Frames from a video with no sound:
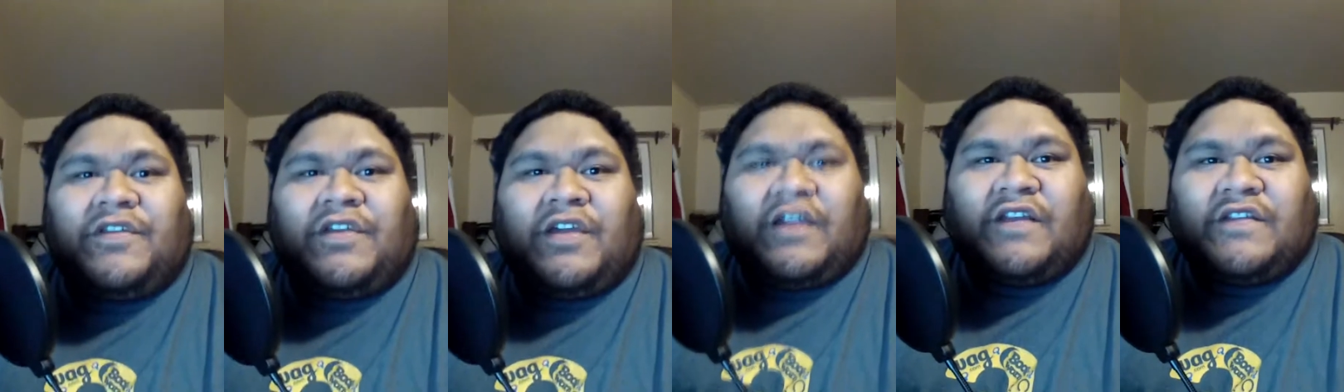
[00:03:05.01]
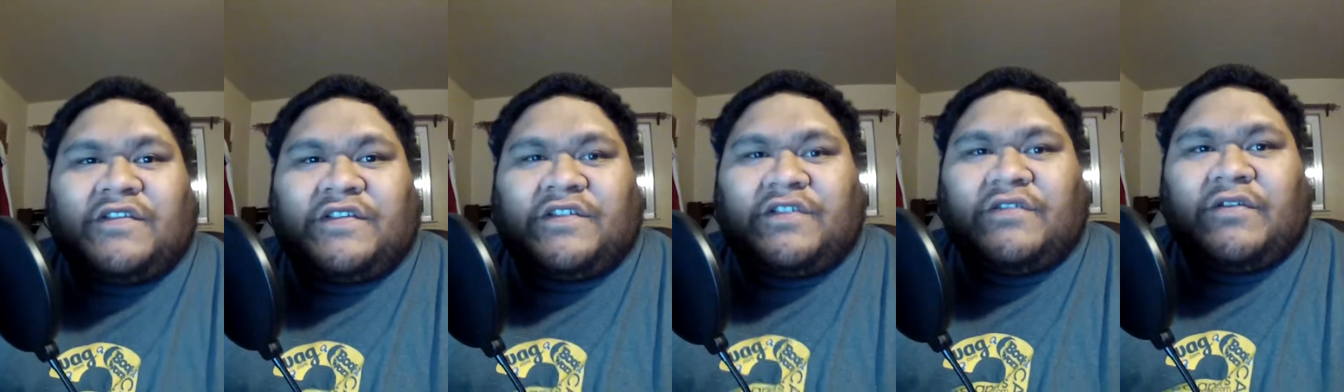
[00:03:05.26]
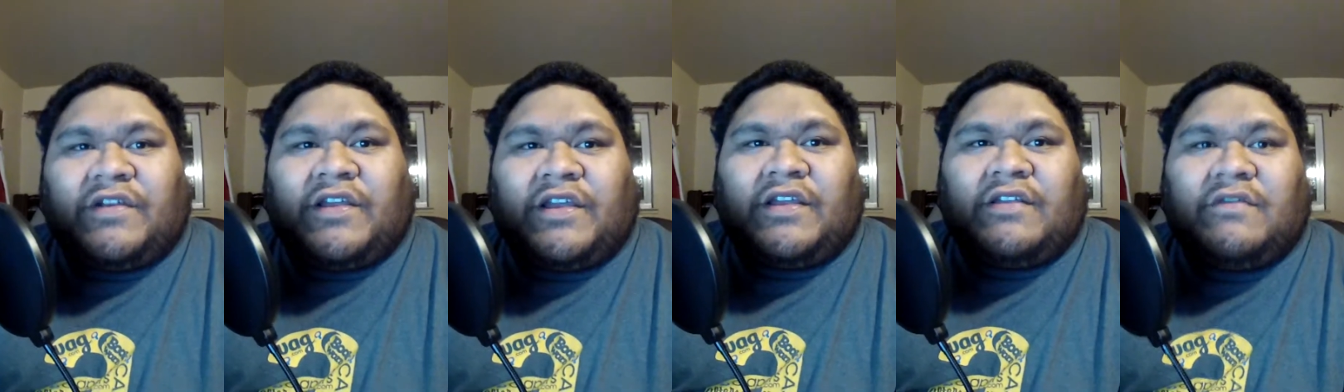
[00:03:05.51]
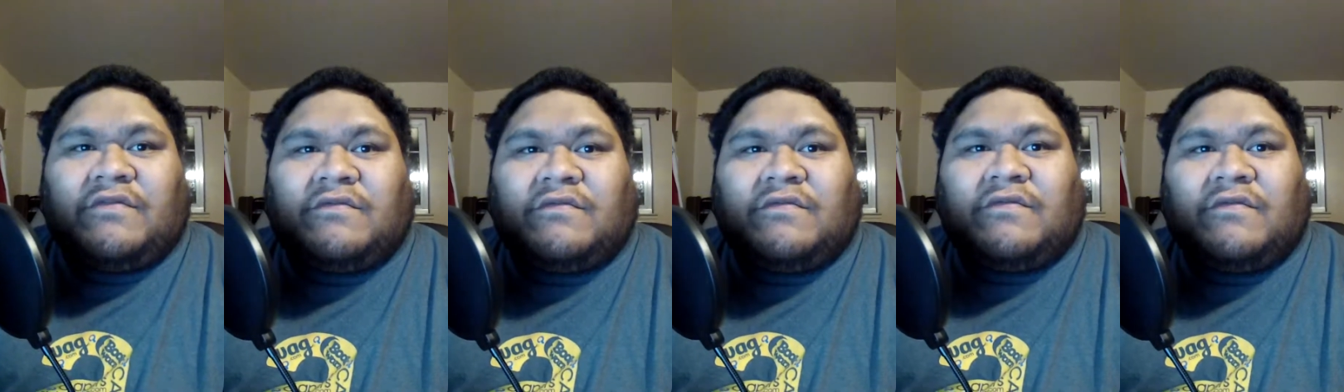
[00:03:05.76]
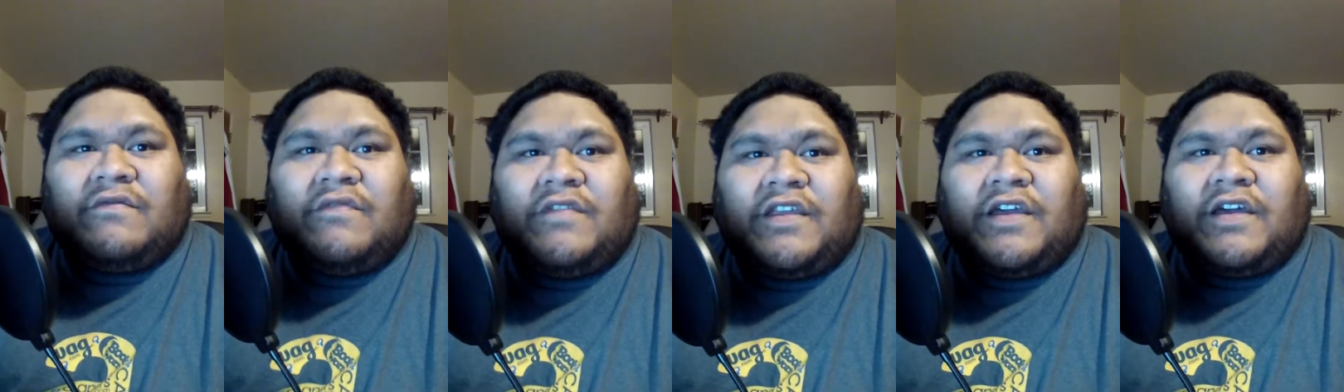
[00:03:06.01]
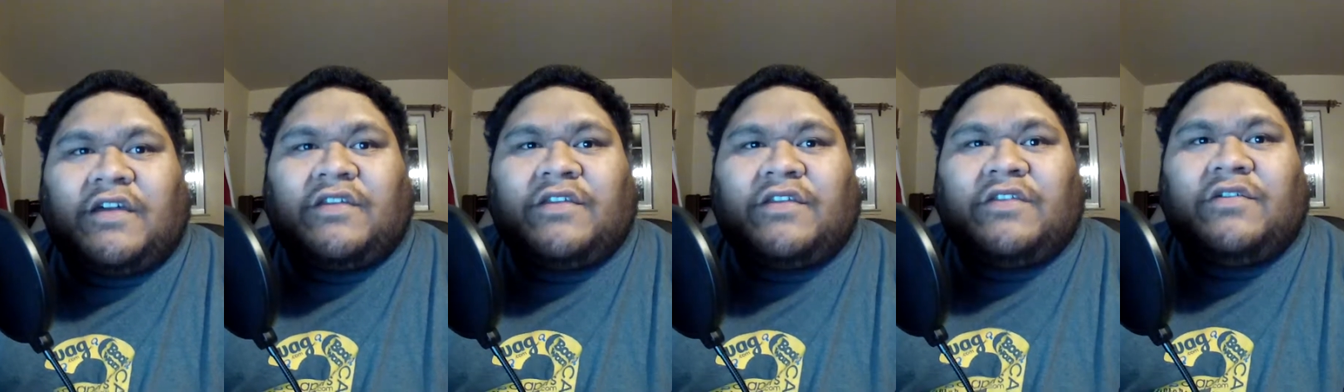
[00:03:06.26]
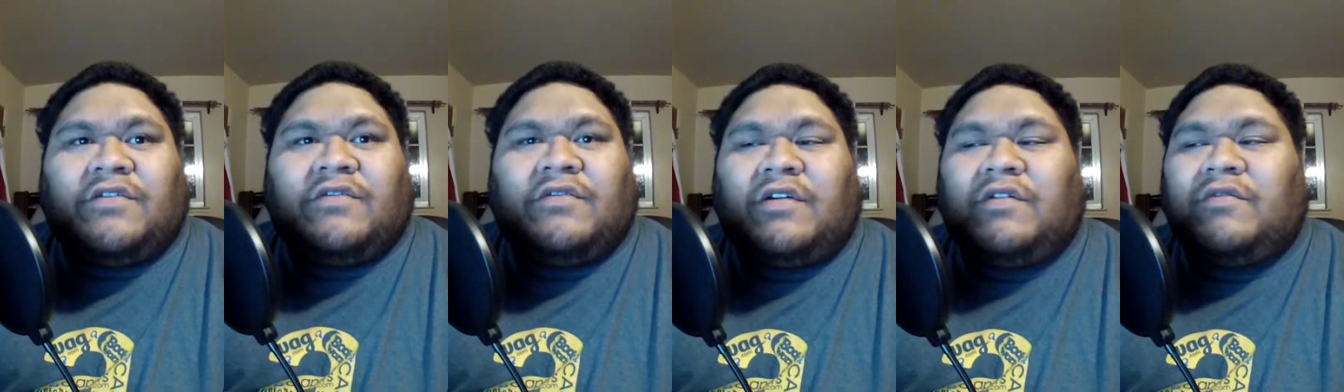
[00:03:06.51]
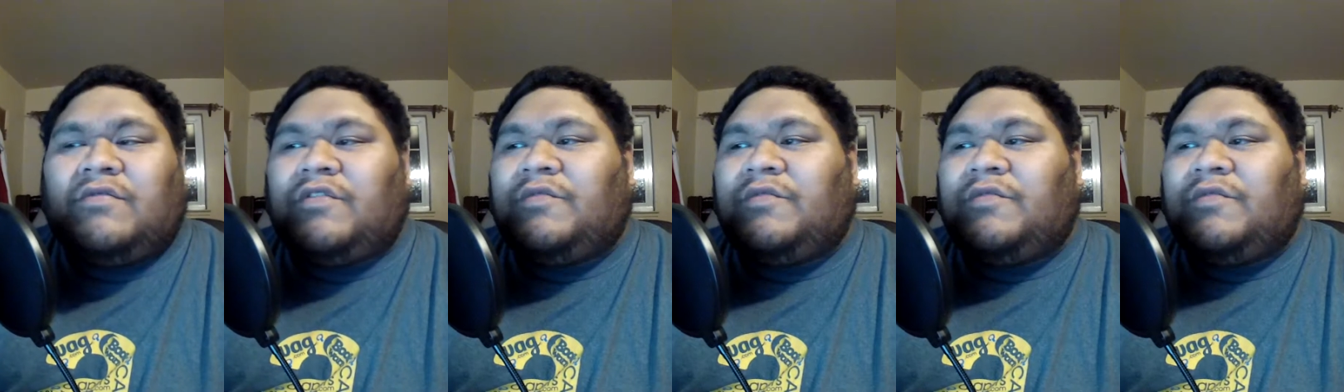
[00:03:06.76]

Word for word: You guys are great. Without you,